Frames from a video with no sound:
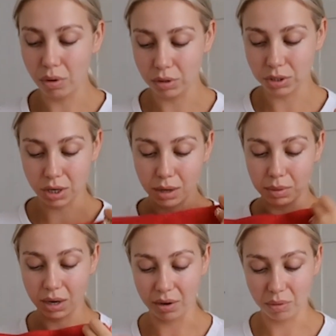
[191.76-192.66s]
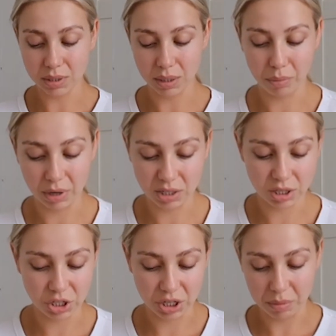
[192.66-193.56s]
all the time like I always like bring it
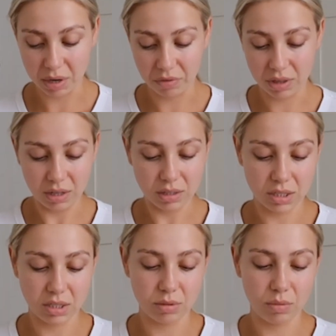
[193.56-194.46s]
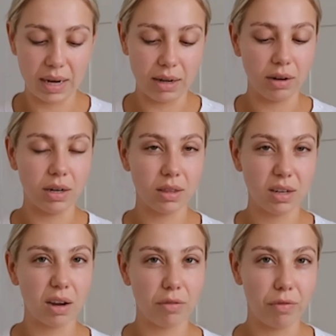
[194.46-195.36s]
to the gym and everything it's way lighter
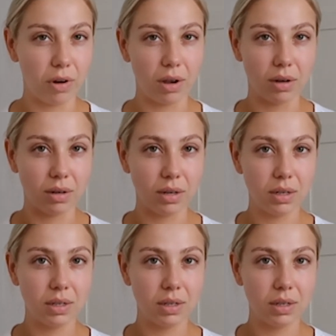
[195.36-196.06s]
than like a full-on